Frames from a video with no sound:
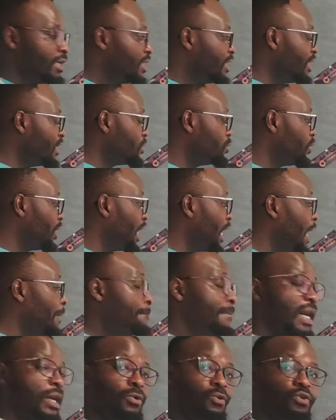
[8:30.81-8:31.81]
This will
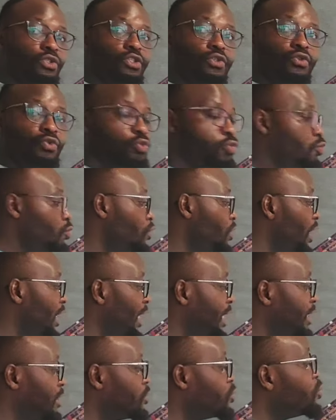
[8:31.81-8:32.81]
amount to
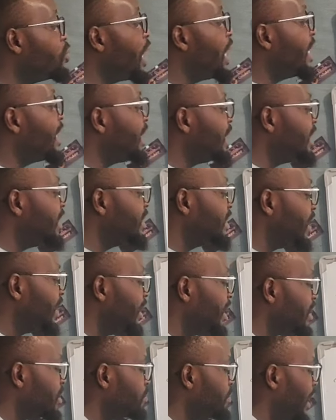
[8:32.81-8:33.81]
like 200
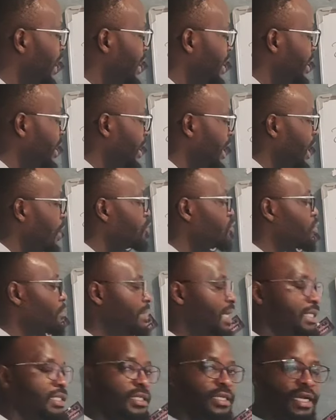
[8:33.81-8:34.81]
shillings per day
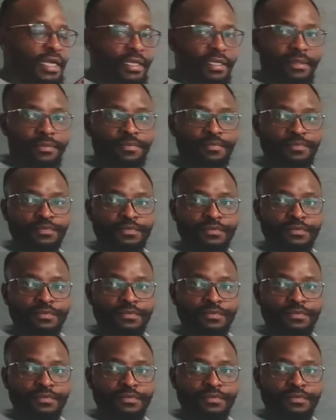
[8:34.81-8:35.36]
automatically.